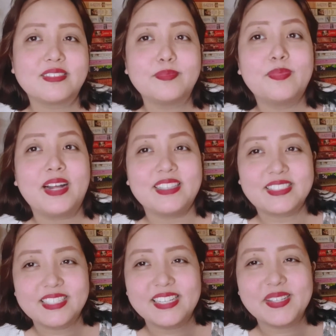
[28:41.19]

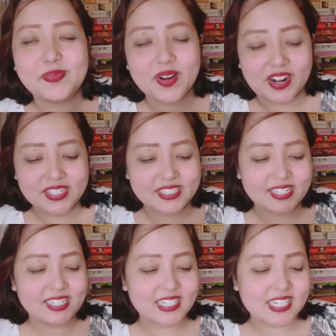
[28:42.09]
melts in the
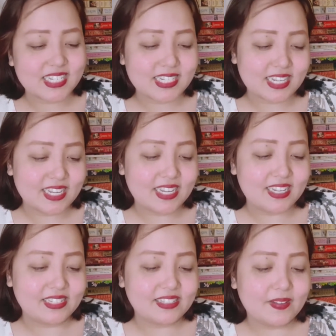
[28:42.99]
process,
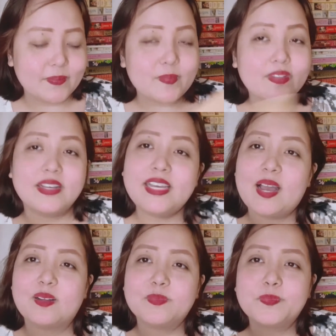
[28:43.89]
and
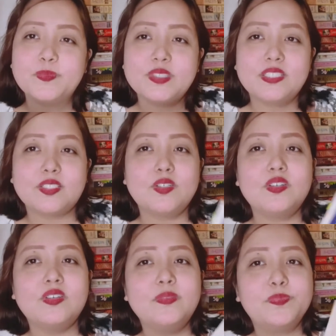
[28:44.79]
yeah,
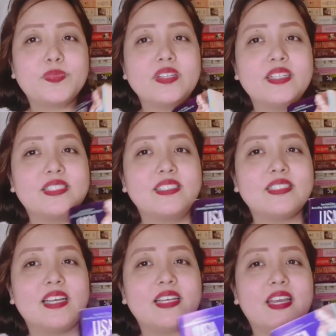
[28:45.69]
so this is
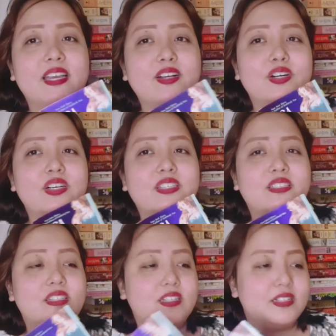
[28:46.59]
like a good,
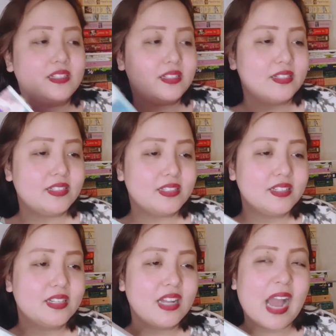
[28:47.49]

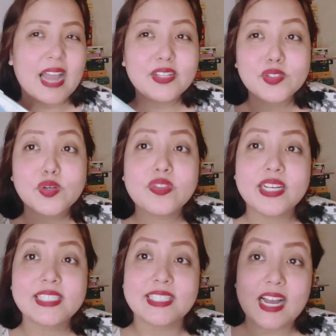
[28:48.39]
I don't know
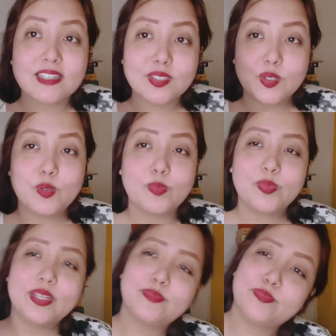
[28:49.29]
the exact trope
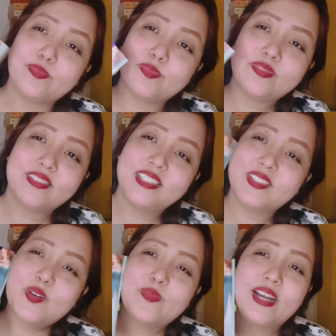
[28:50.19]
that the
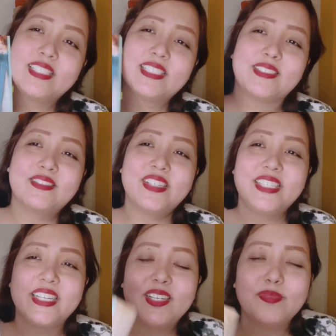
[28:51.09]
romance
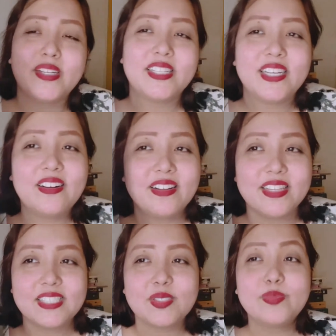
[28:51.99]
reading community called
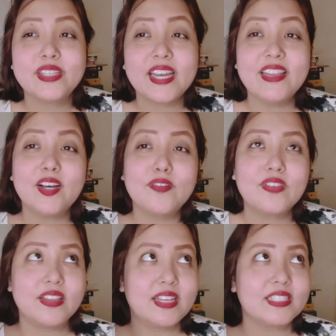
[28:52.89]
this one, but I loved
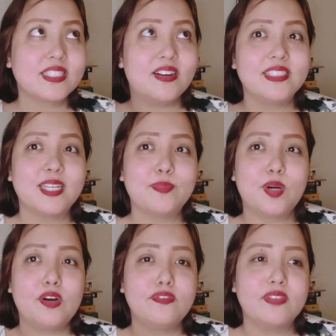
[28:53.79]
this concept
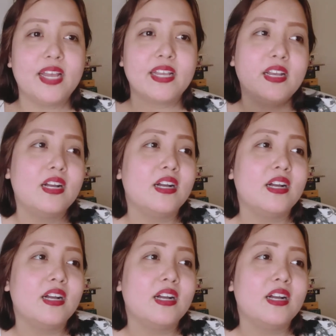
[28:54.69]
of like